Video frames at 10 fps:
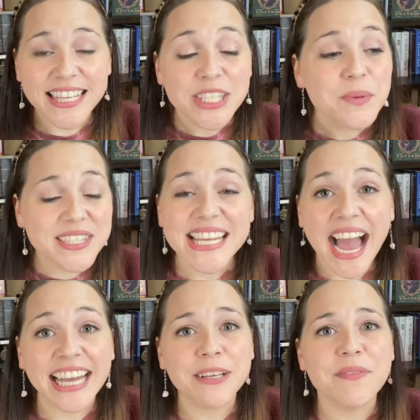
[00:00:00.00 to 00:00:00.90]
this was the
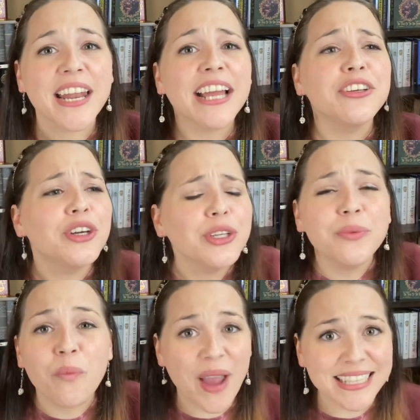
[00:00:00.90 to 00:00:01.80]
item that I
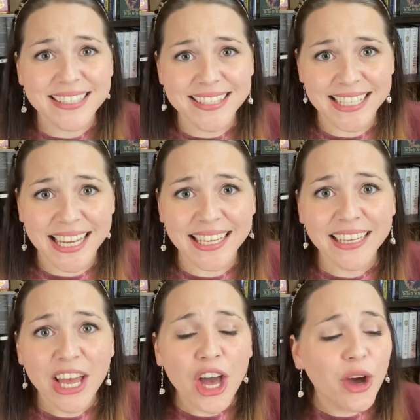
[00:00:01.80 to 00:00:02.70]
couldn't wait to
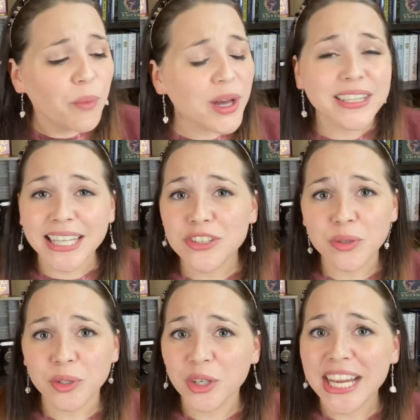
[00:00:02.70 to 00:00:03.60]
see what
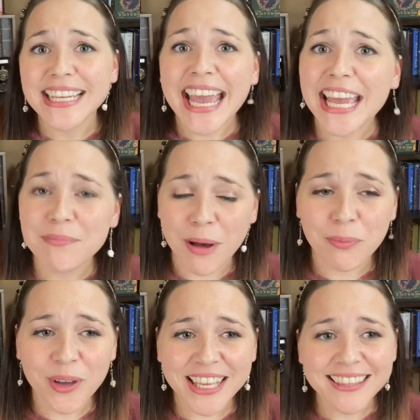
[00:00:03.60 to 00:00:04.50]
Litter Crate came up
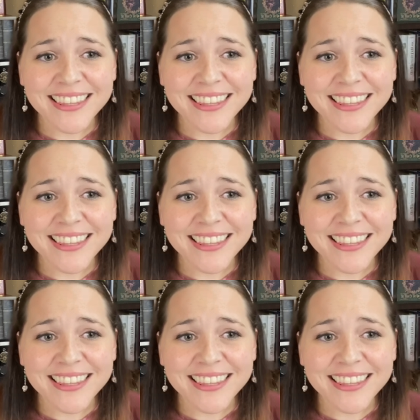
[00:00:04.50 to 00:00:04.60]
with.